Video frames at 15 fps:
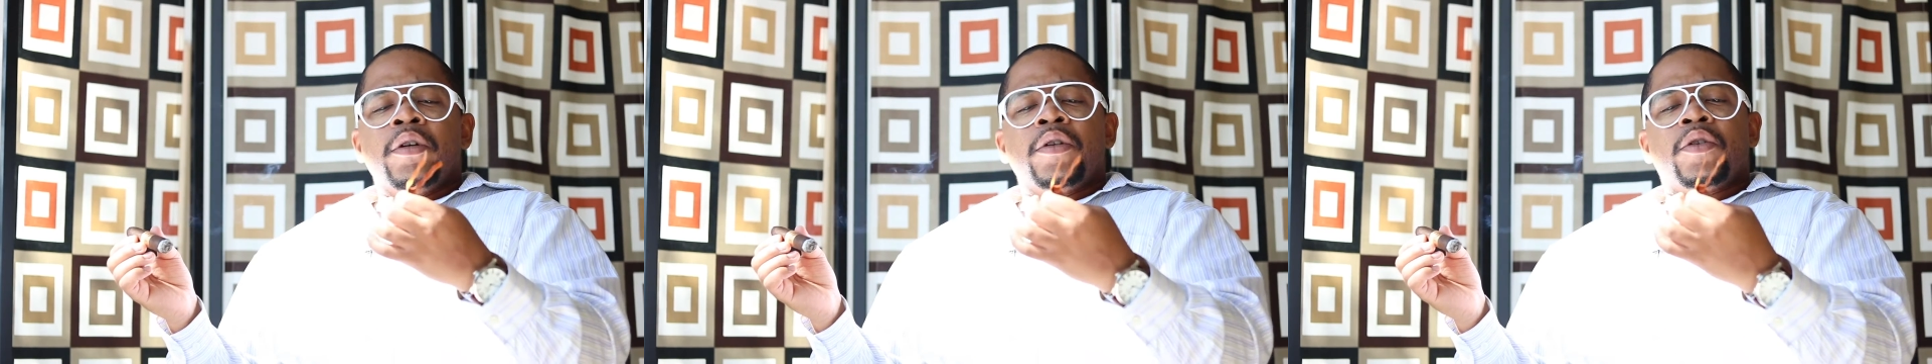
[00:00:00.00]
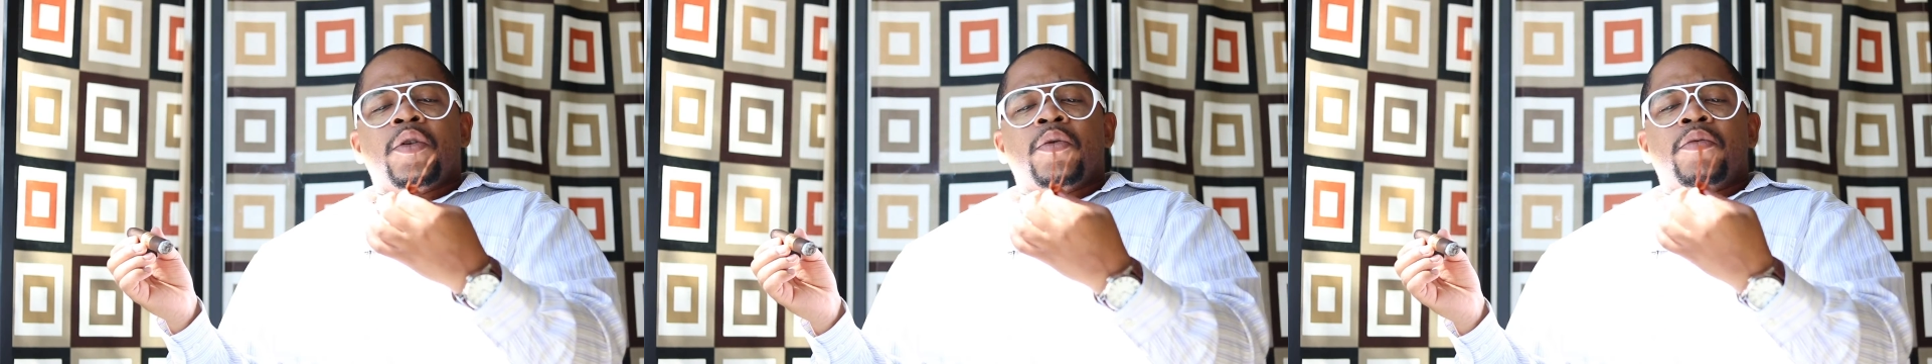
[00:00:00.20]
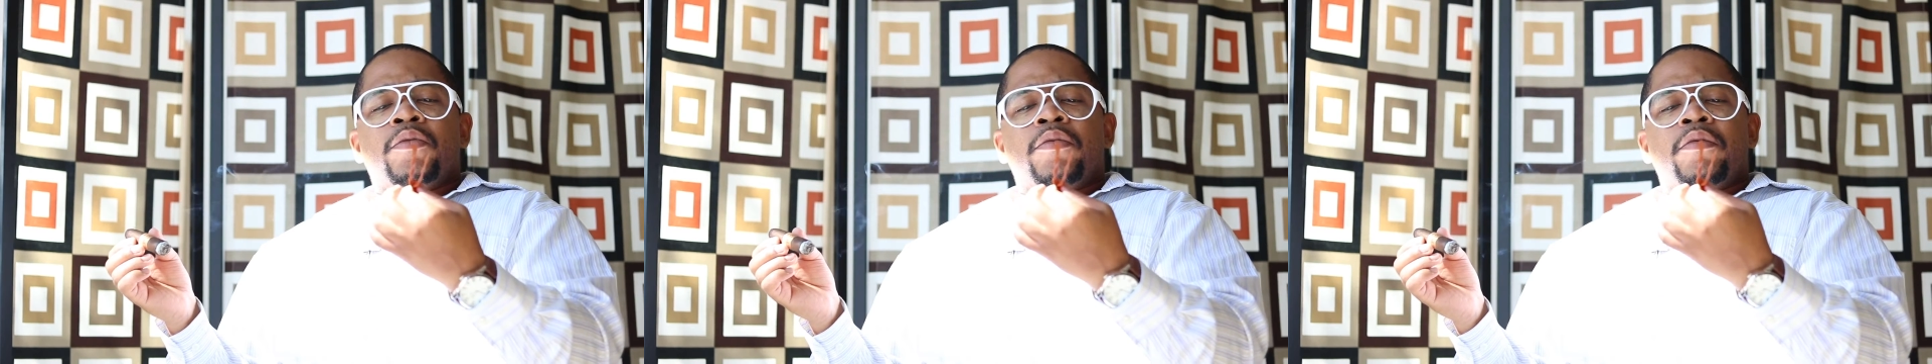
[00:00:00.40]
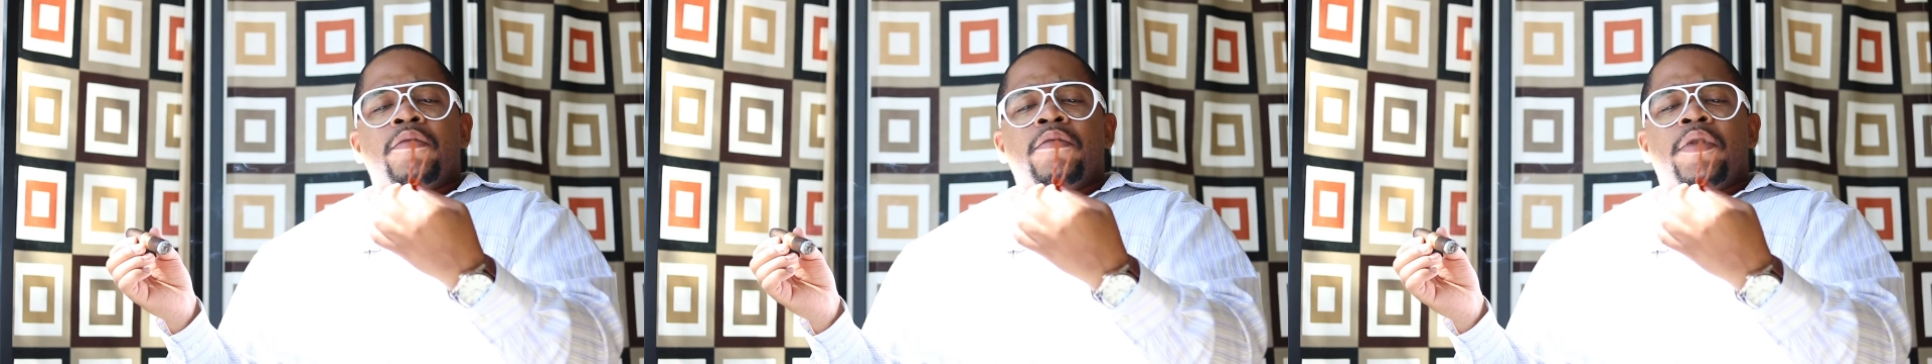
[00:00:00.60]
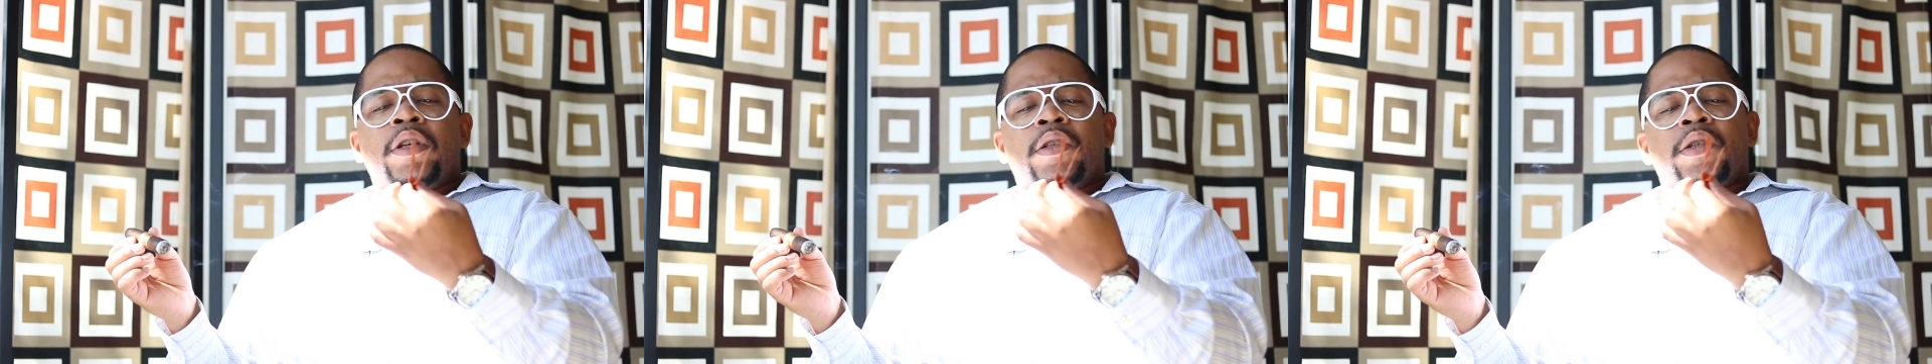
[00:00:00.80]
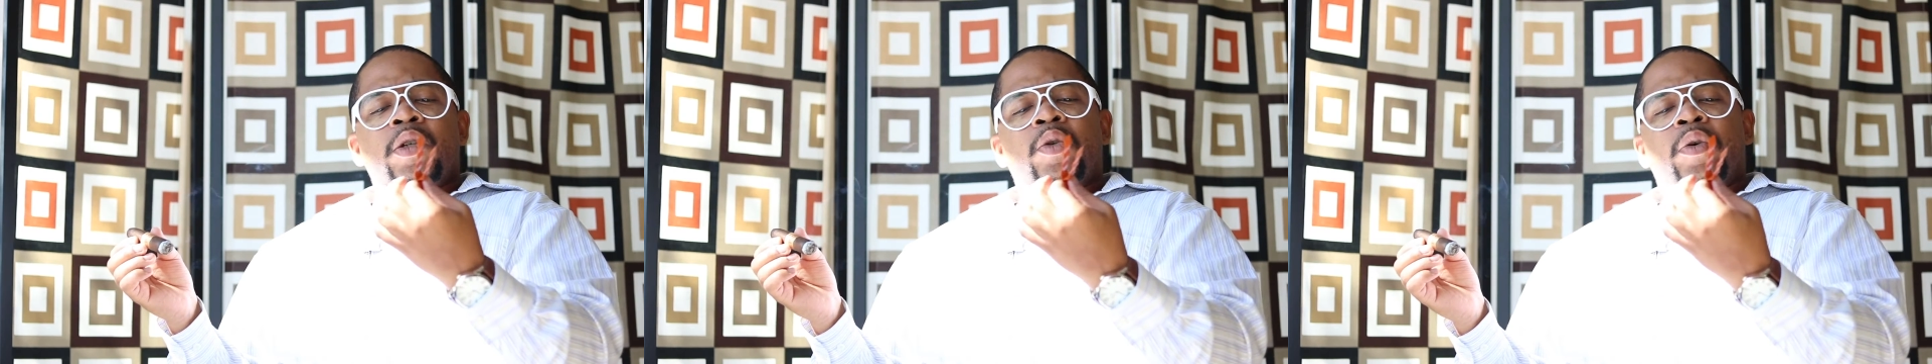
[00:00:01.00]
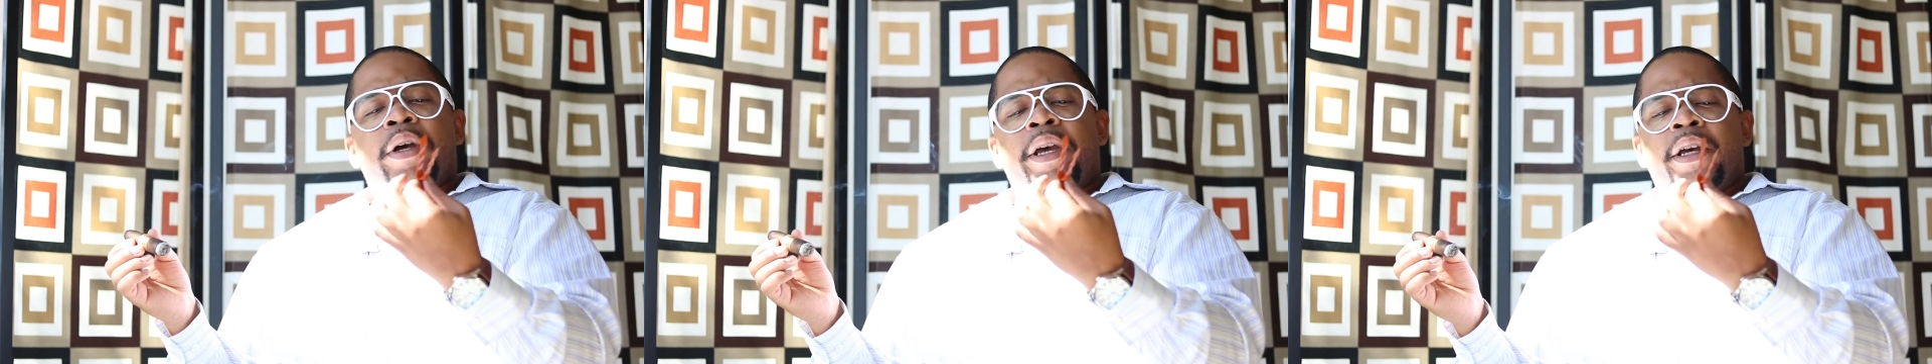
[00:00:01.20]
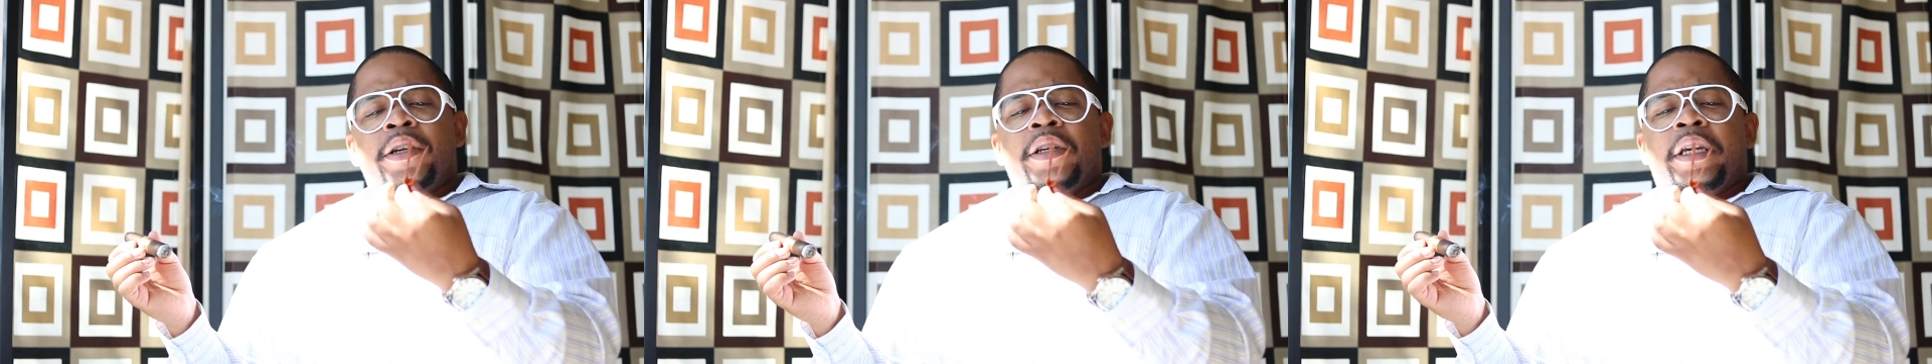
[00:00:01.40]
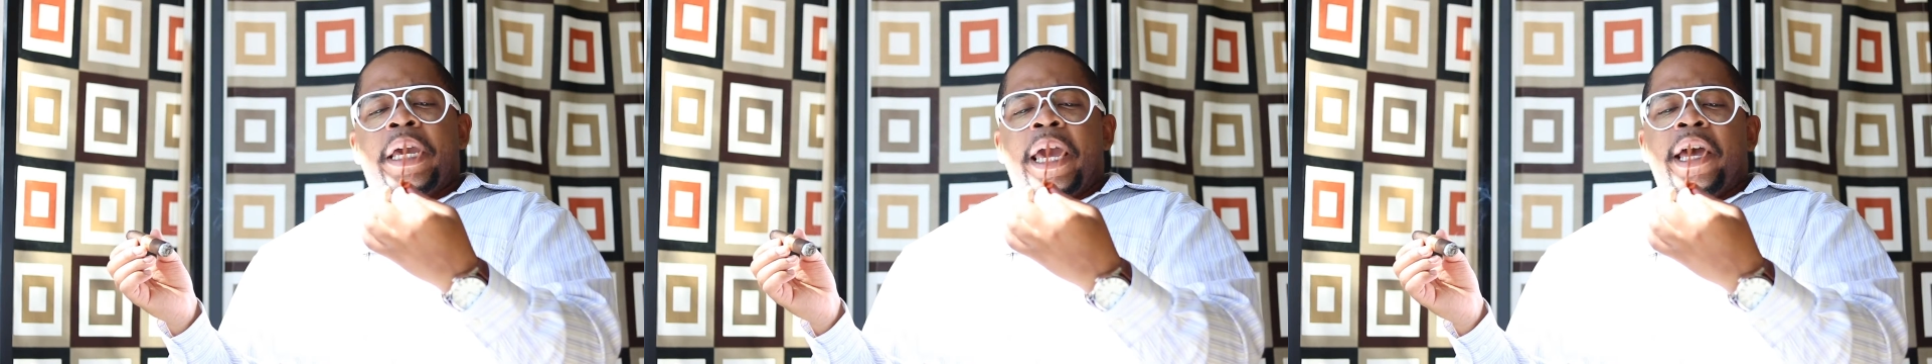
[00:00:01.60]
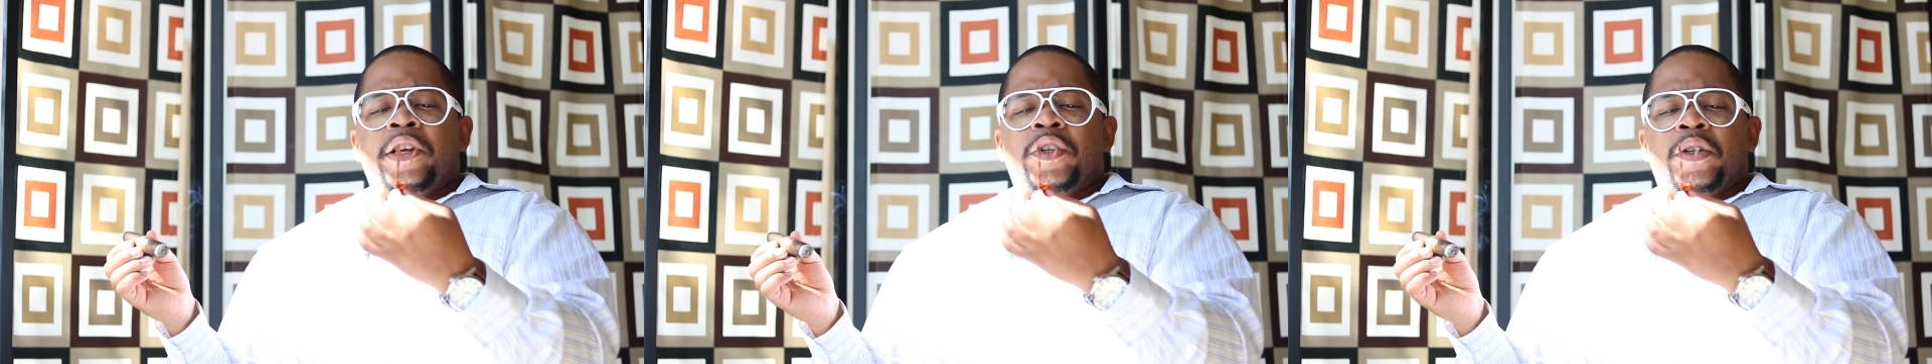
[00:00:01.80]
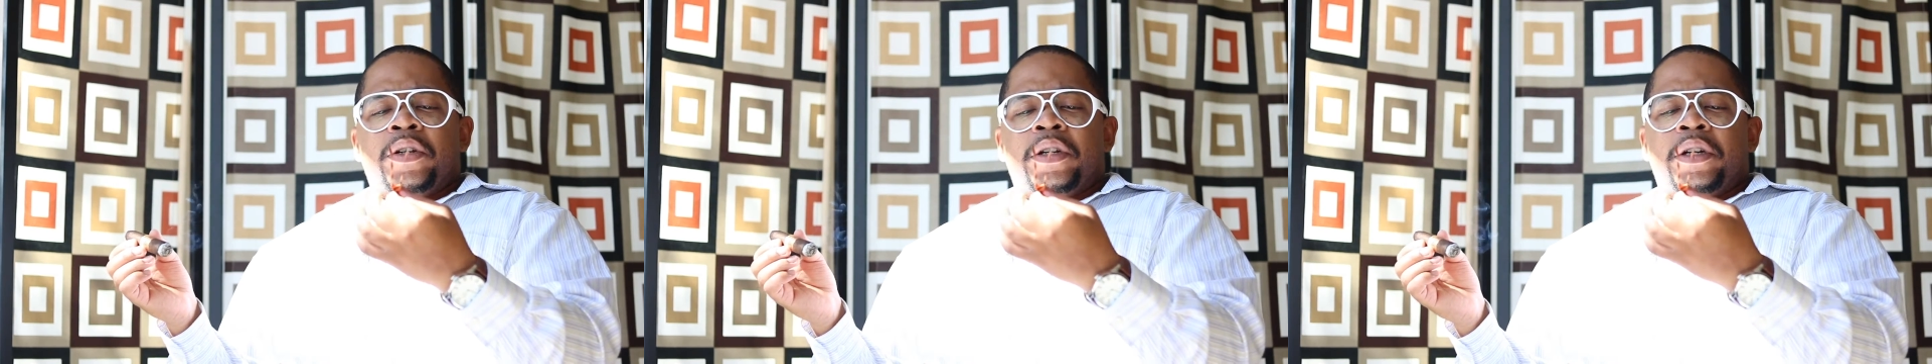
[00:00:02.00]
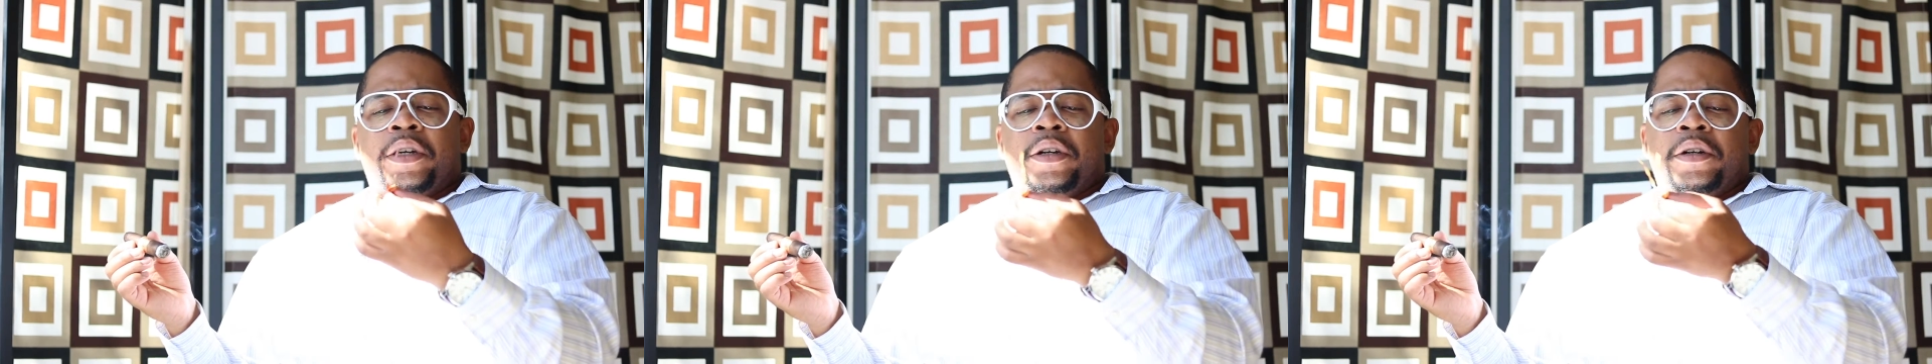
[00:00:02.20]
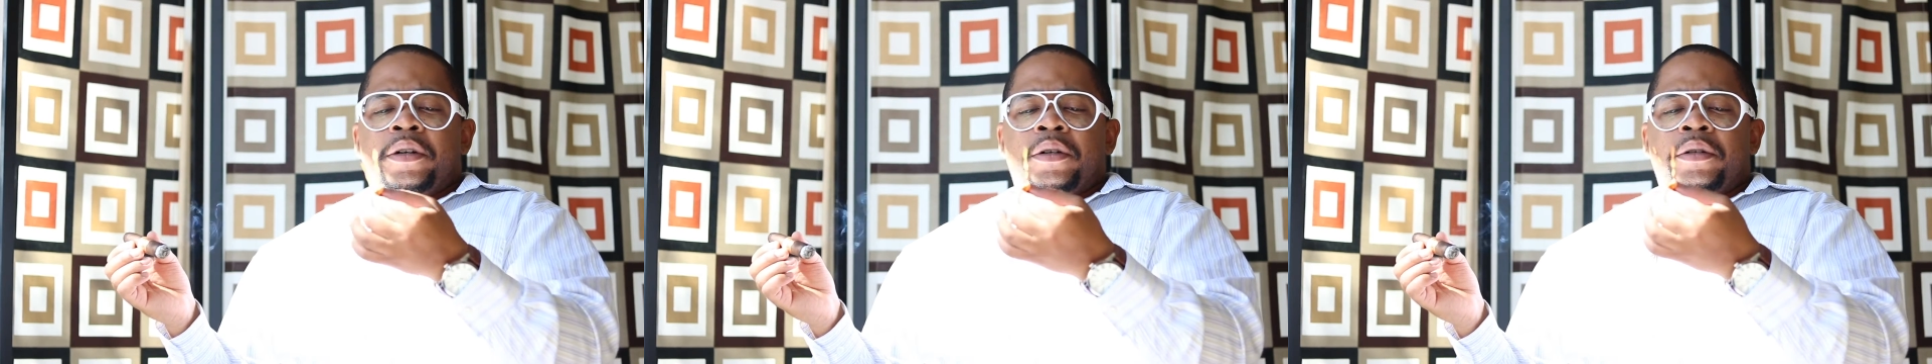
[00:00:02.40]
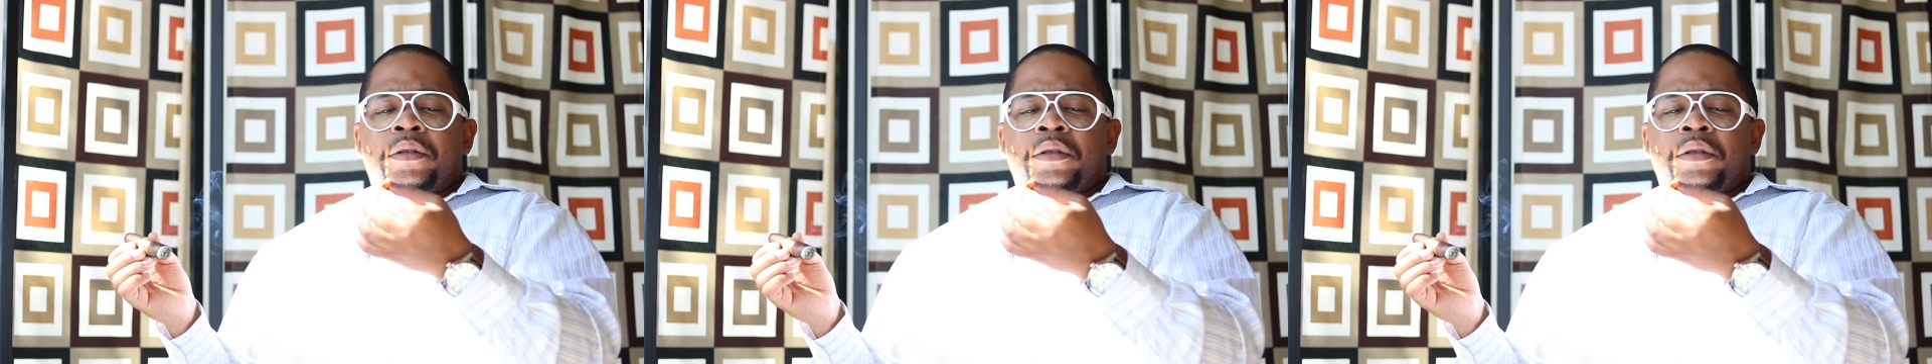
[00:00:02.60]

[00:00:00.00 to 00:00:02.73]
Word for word: So, this little handy gadget here